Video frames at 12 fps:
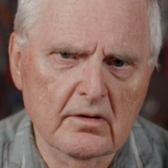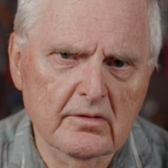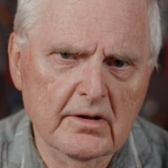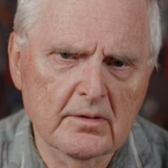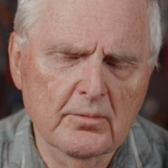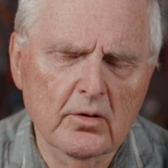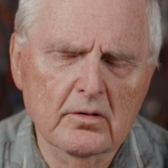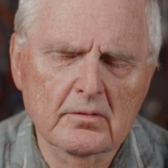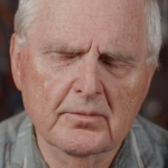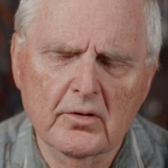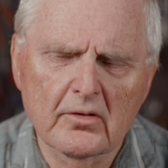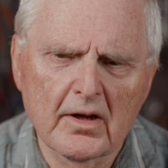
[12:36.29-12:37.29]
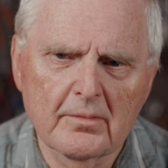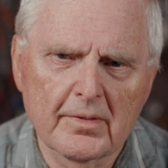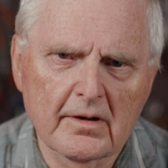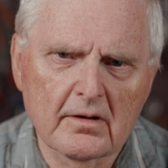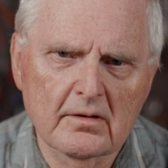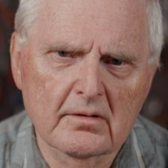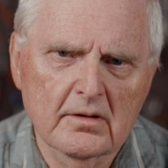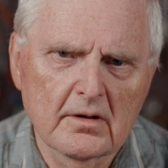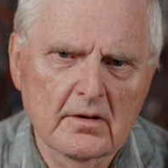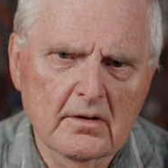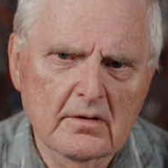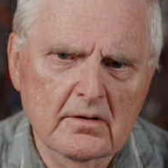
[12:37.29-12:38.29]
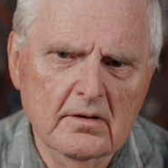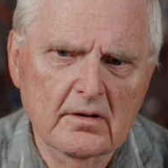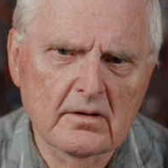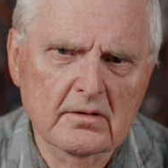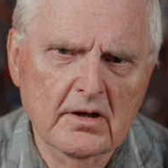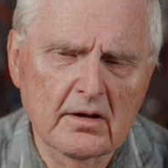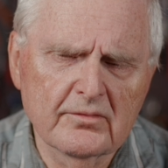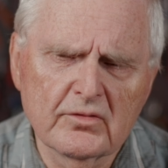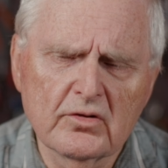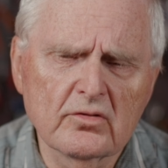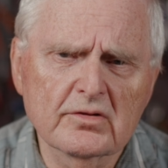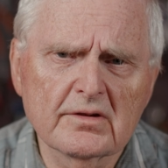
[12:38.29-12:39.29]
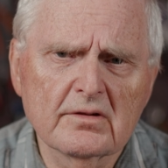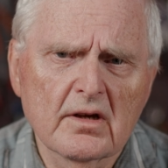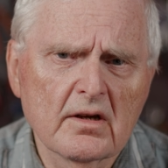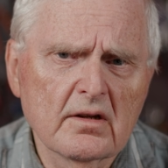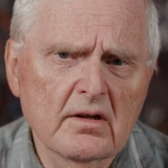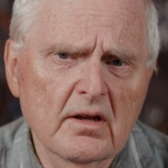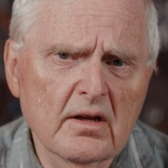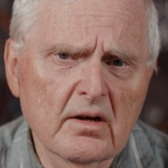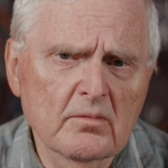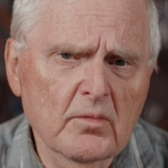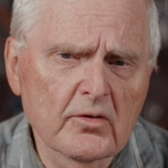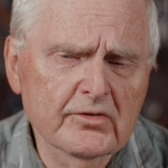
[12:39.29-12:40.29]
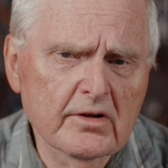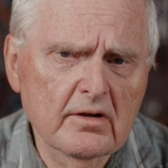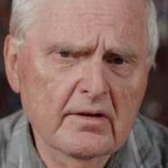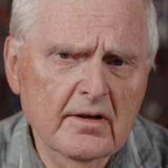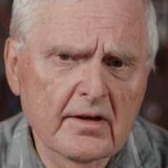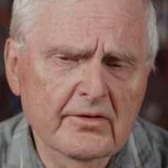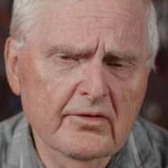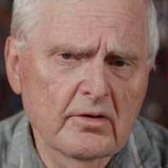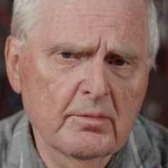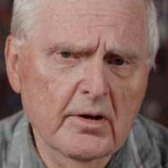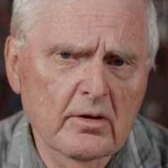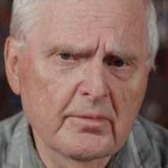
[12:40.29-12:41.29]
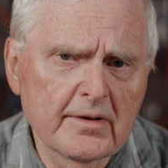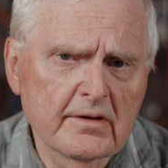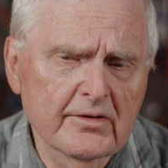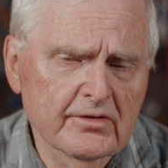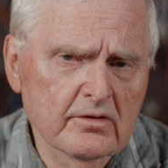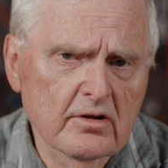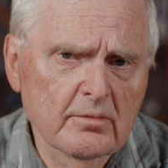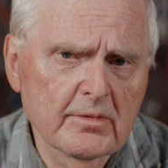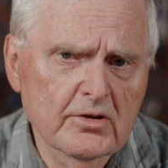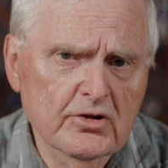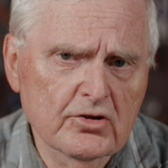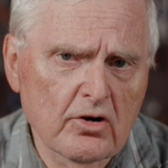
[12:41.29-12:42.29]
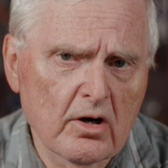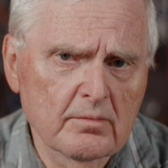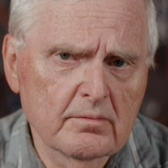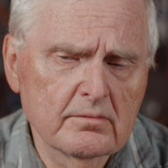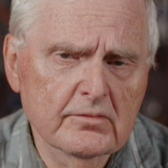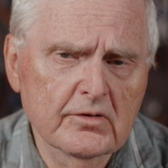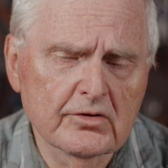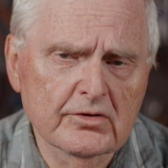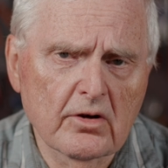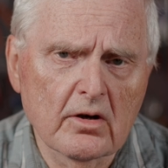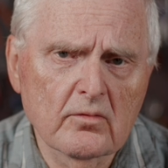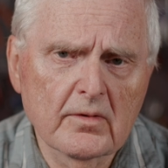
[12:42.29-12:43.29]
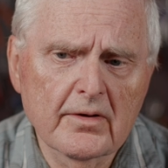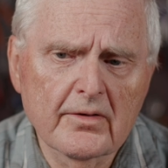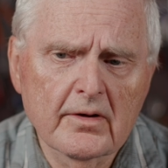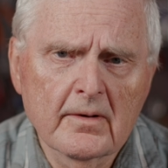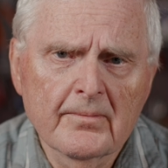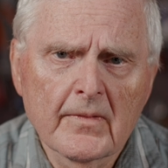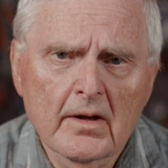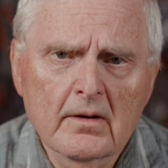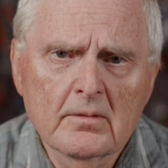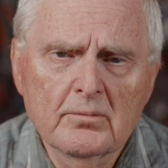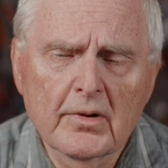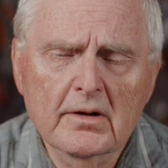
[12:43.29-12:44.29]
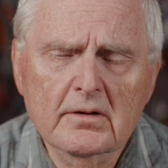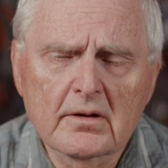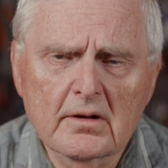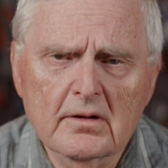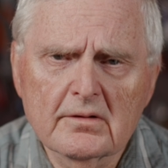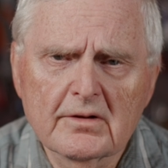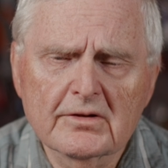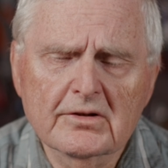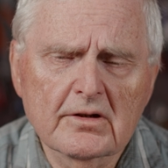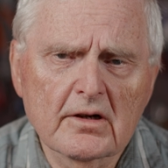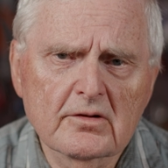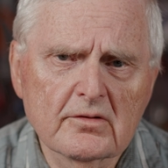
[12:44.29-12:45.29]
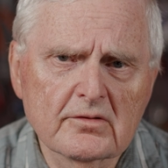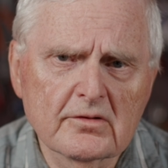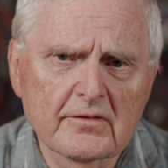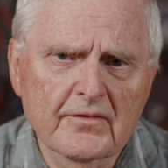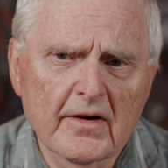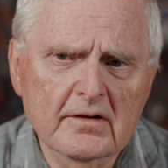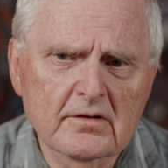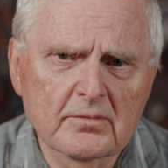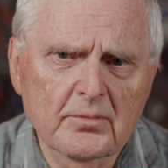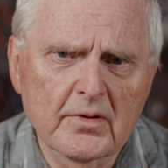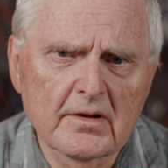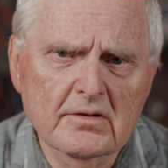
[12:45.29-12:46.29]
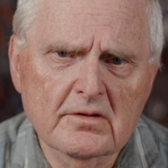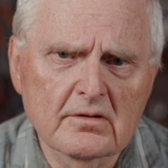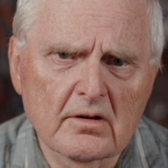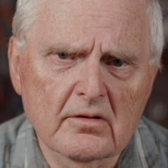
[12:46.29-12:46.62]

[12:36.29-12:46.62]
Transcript: Okay, pull that bell. Usually, most clarinets, the bell B is a little bit sharp to start with, but this is not going to affect the pitch.